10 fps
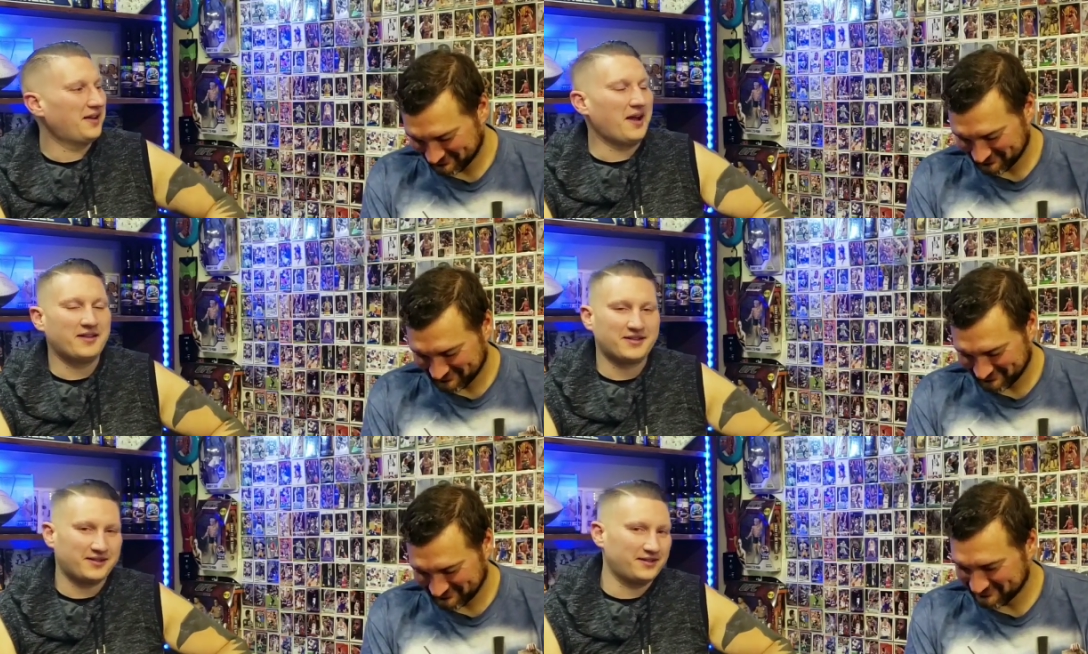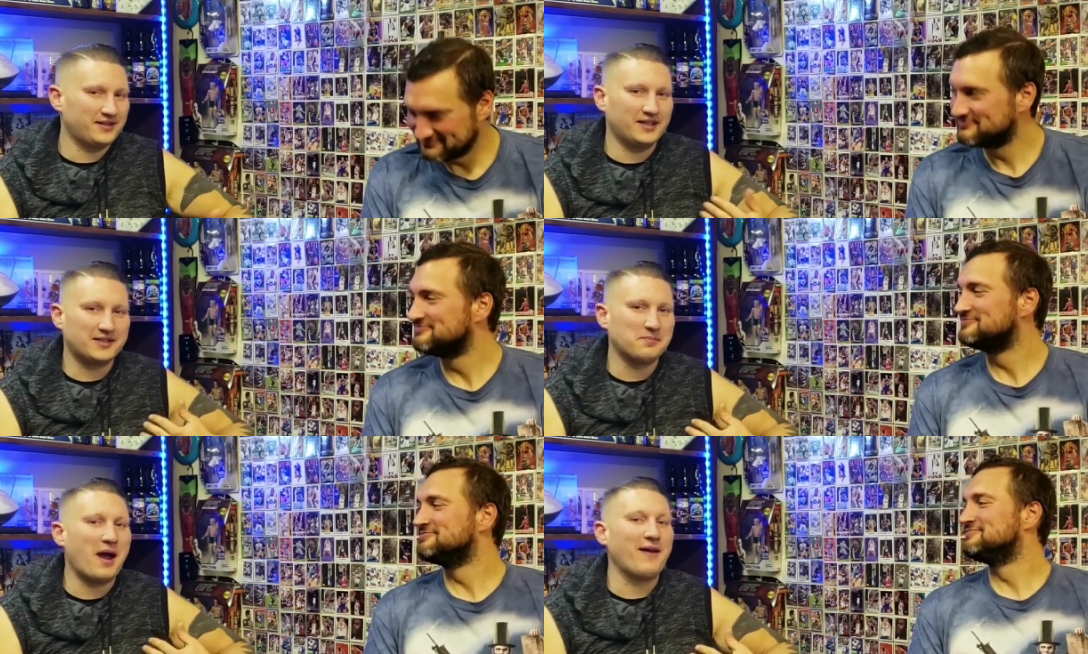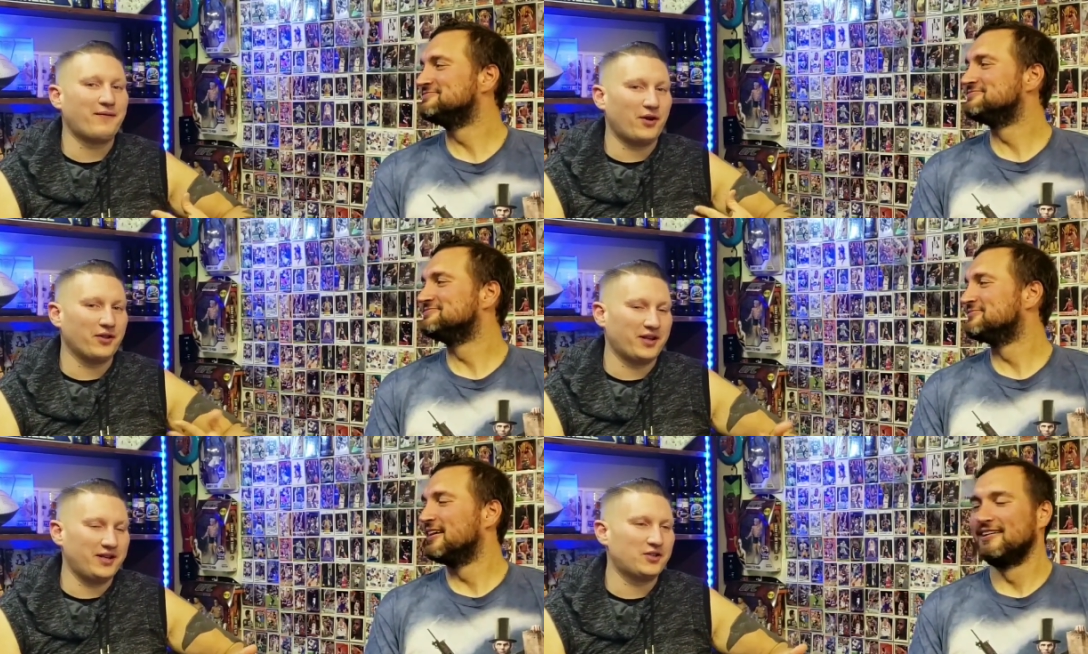Speaker 1: It's it's my
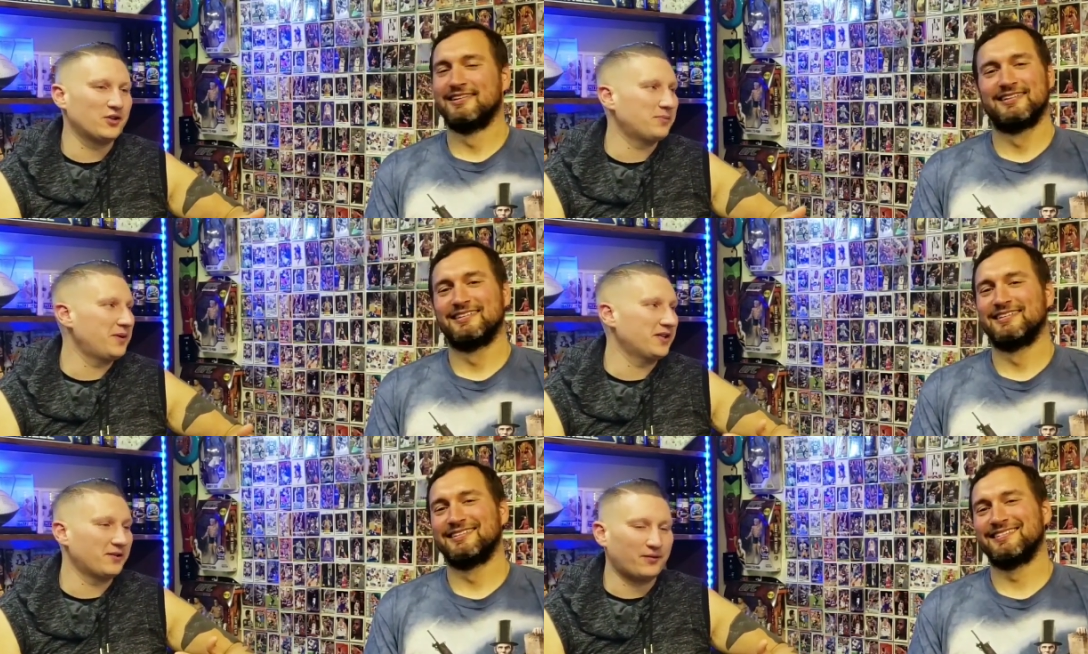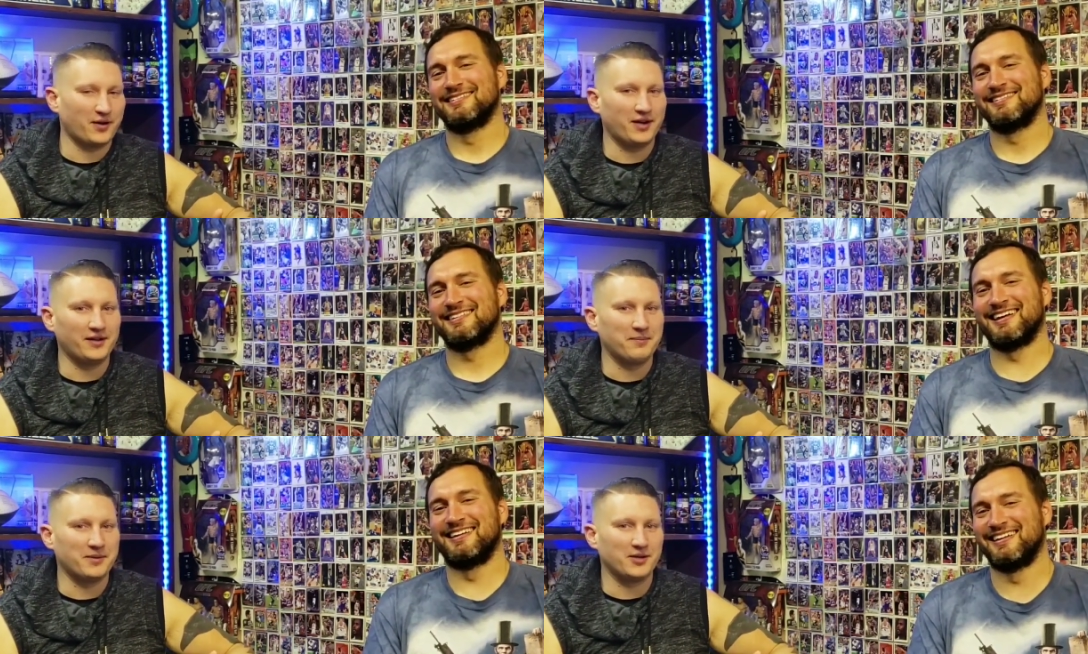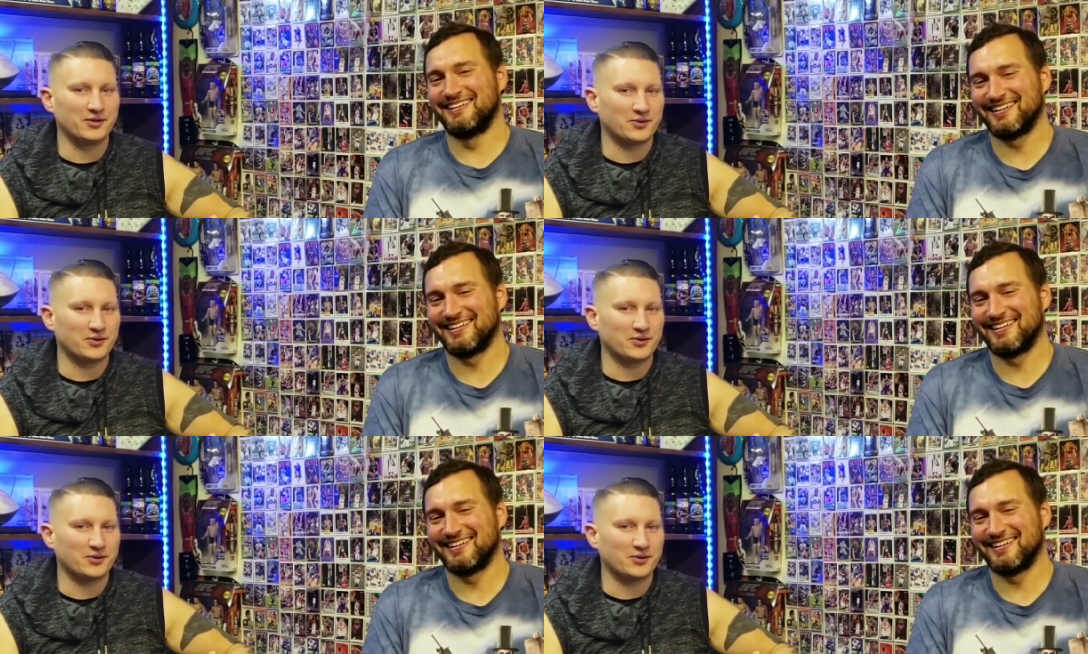fault that he chose me as a friend in middle